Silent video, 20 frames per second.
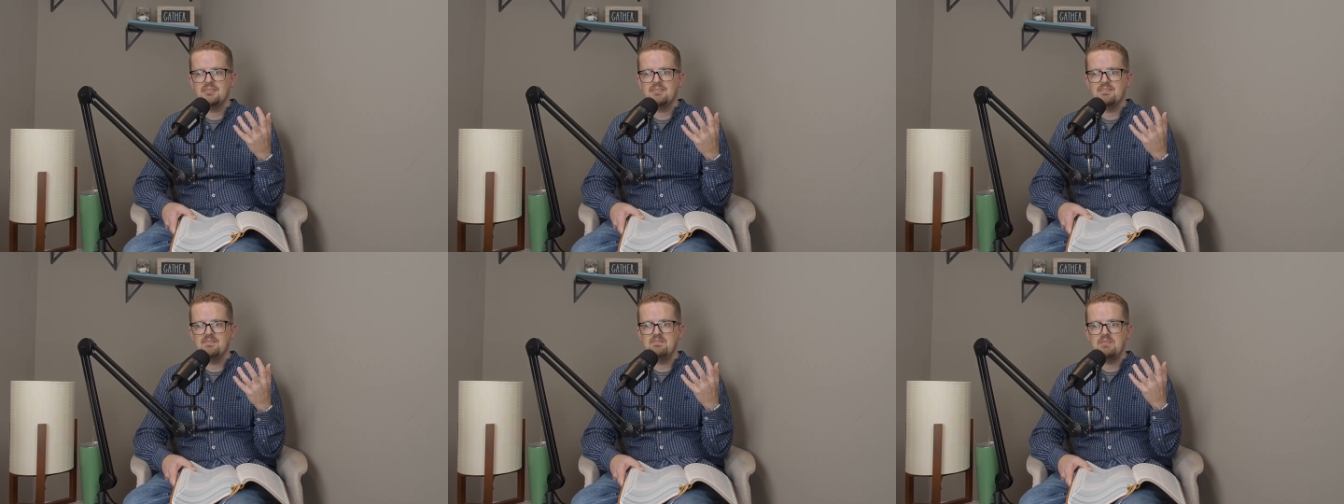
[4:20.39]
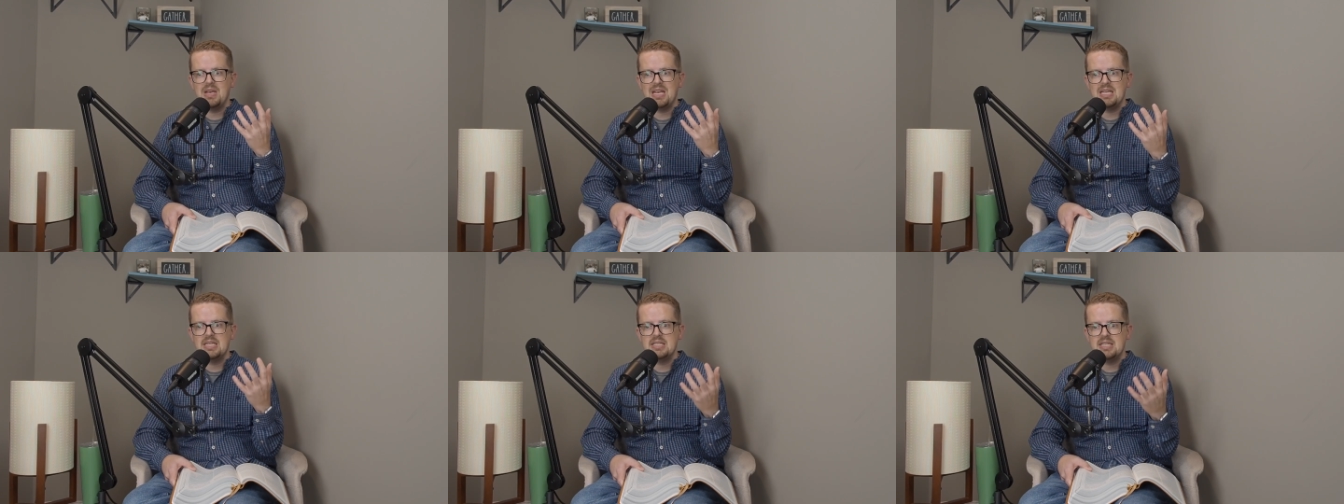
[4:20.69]

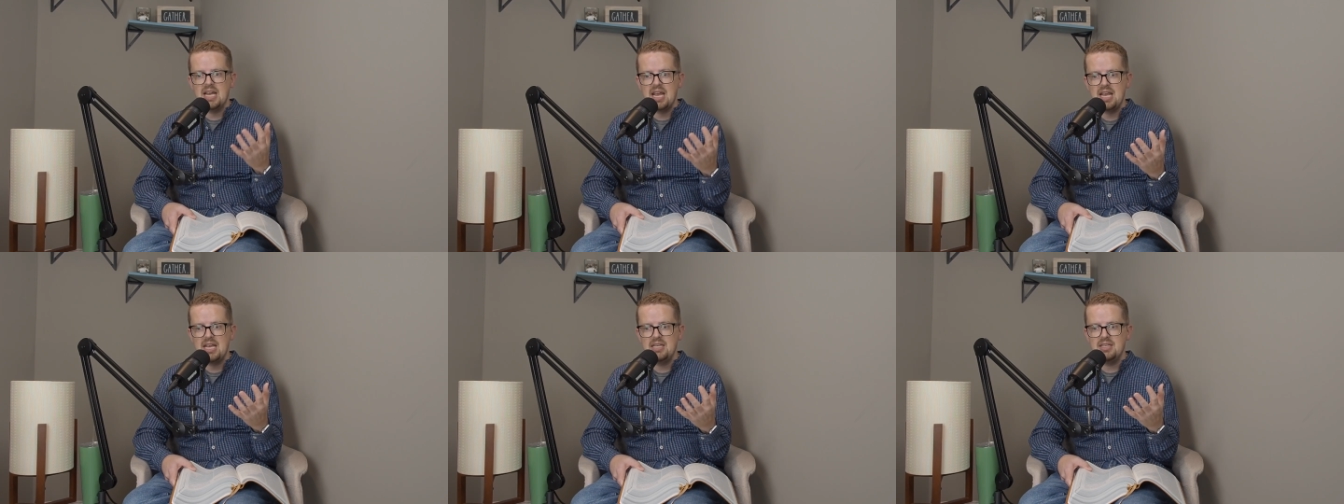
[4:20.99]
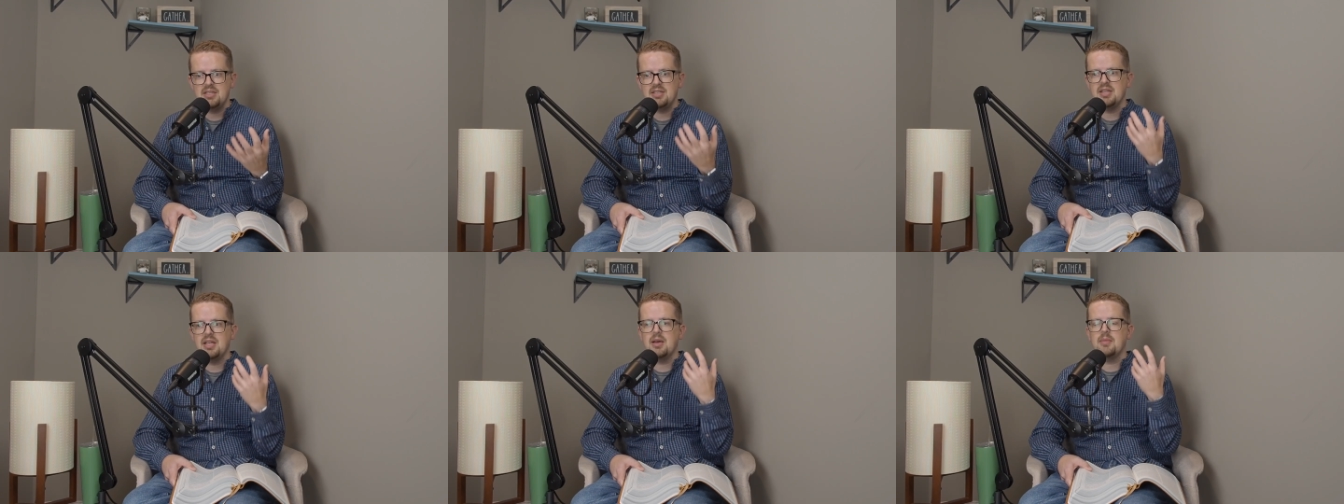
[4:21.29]

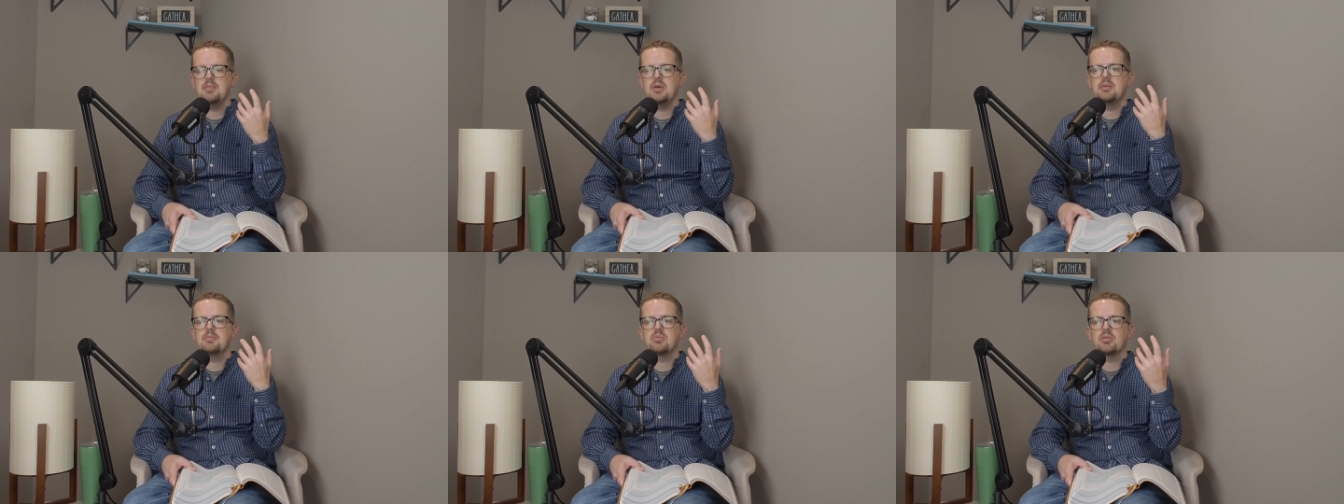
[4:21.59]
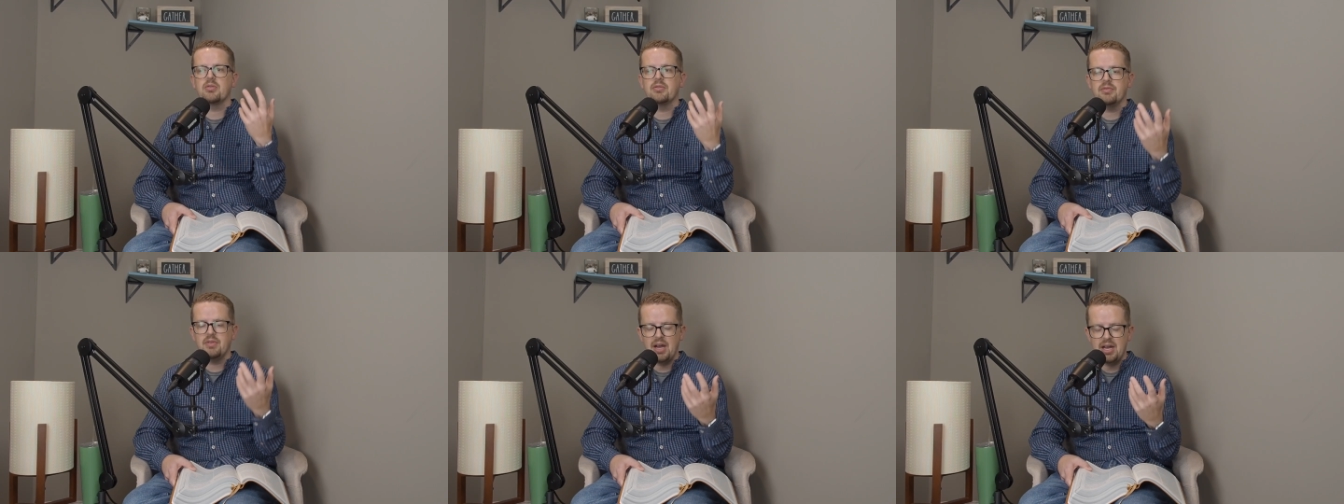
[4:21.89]
maintained them and
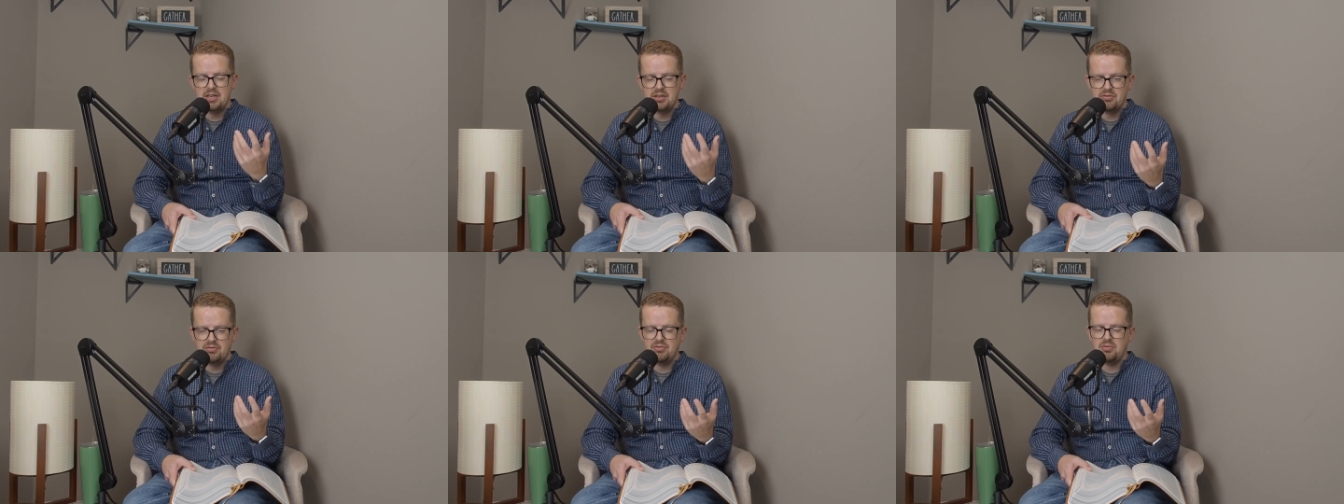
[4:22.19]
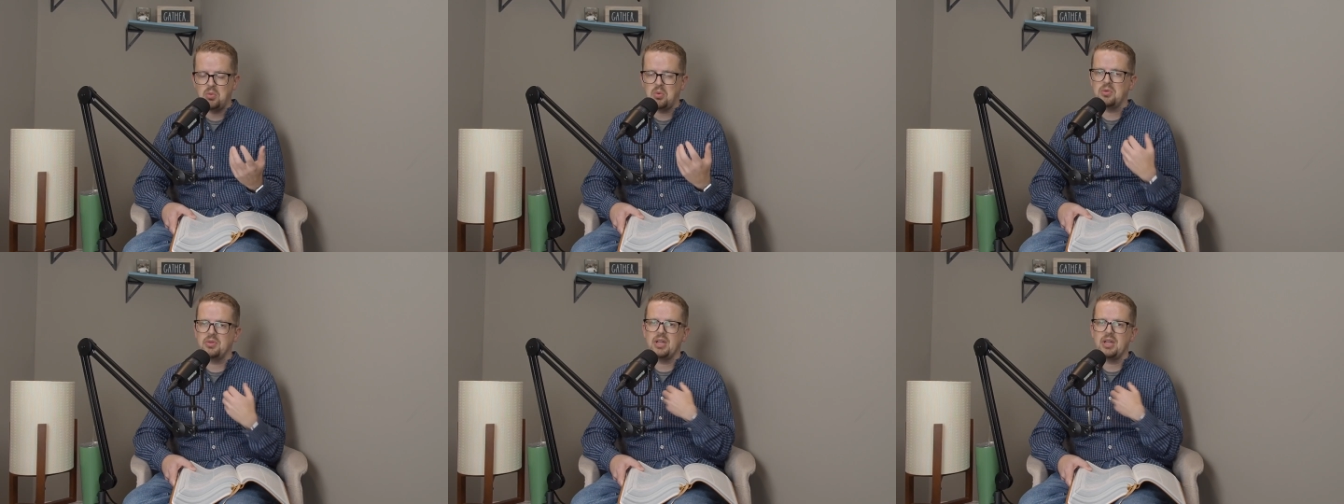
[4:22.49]
provided for